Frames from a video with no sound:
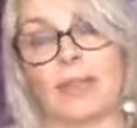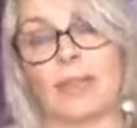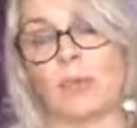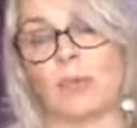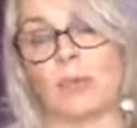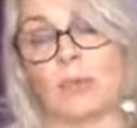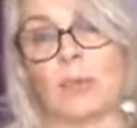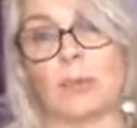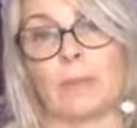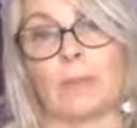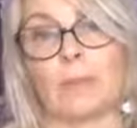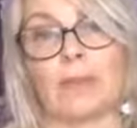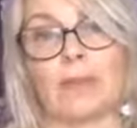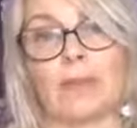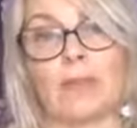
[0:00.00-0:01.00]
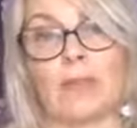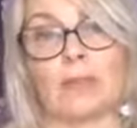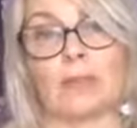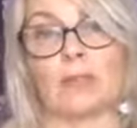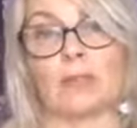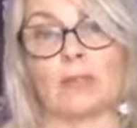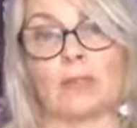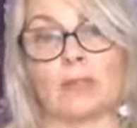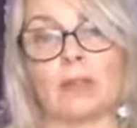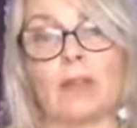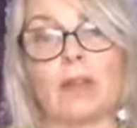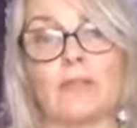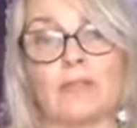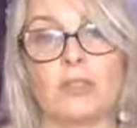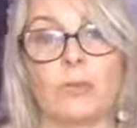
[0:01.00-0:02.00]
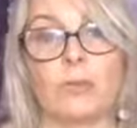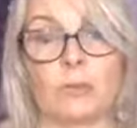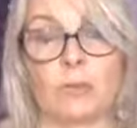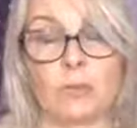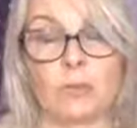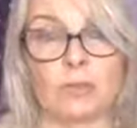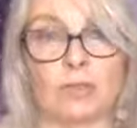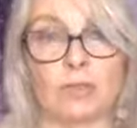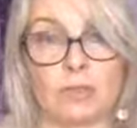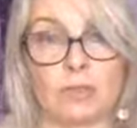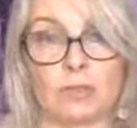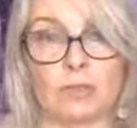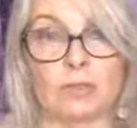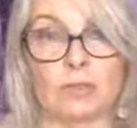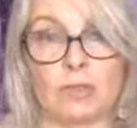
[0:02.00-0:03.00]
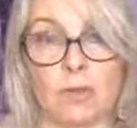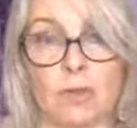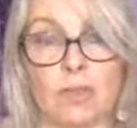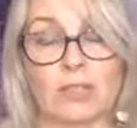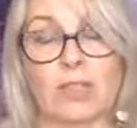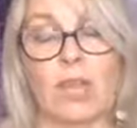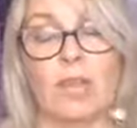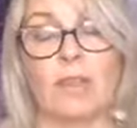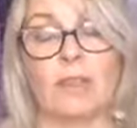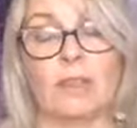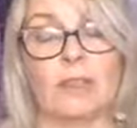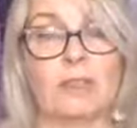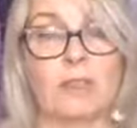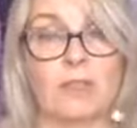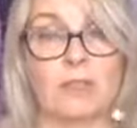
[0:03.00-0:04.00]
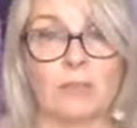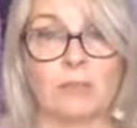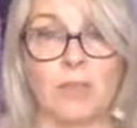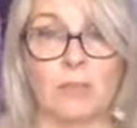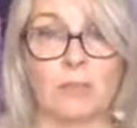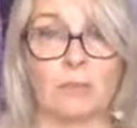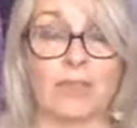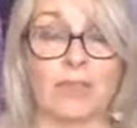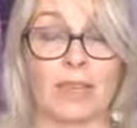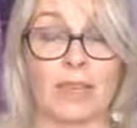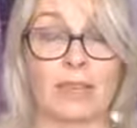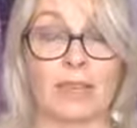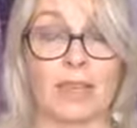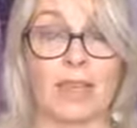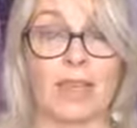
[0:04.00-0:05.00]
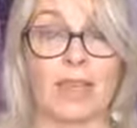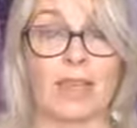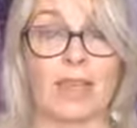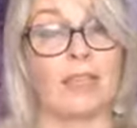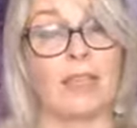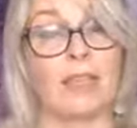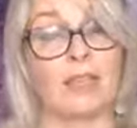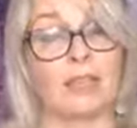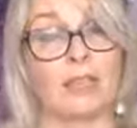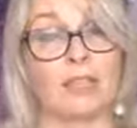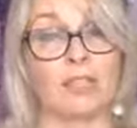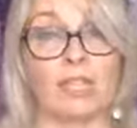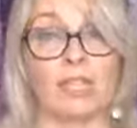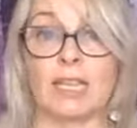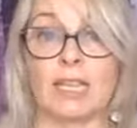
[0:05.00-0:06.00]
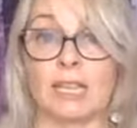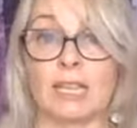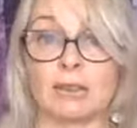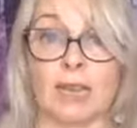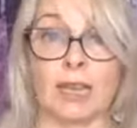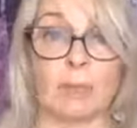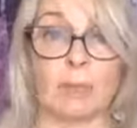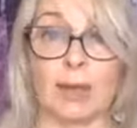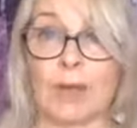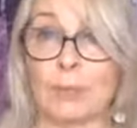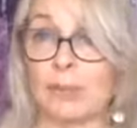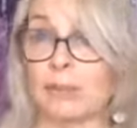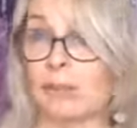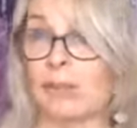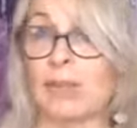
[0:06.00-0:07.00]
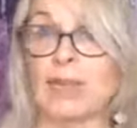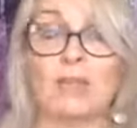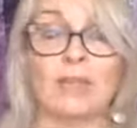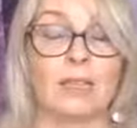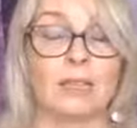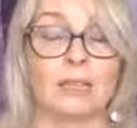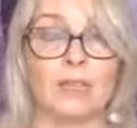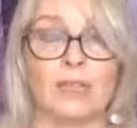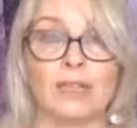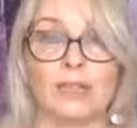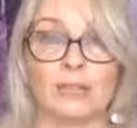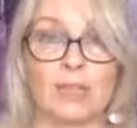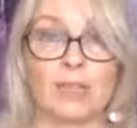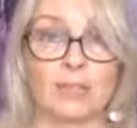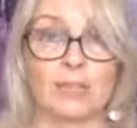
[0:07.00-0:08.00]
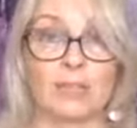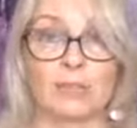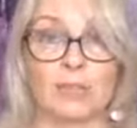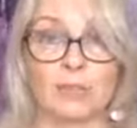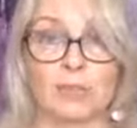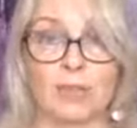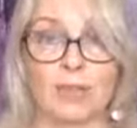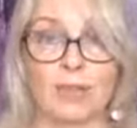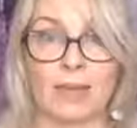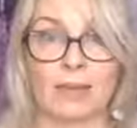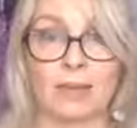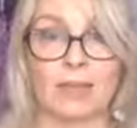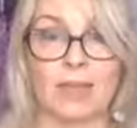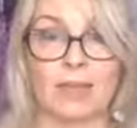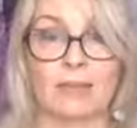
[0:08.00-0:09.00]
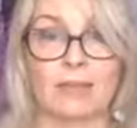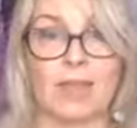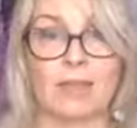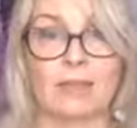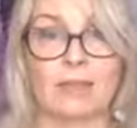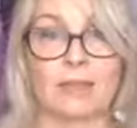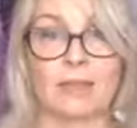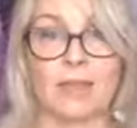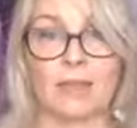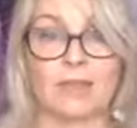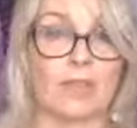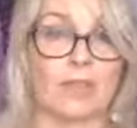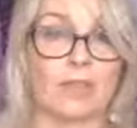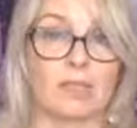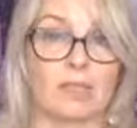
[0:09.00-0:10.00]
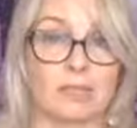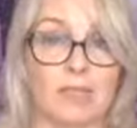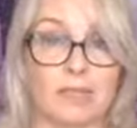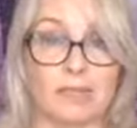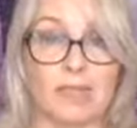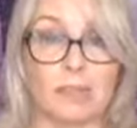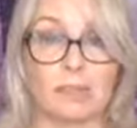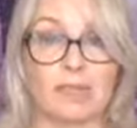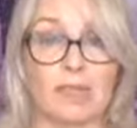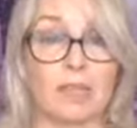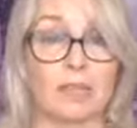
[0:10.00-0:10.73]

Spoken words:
And then you'll probably realize that you love doing what you want to do so much that it doesn't matter what they say. And then eventually, like what happened to me, friends and family stopped saying what they said and they've started to accept it.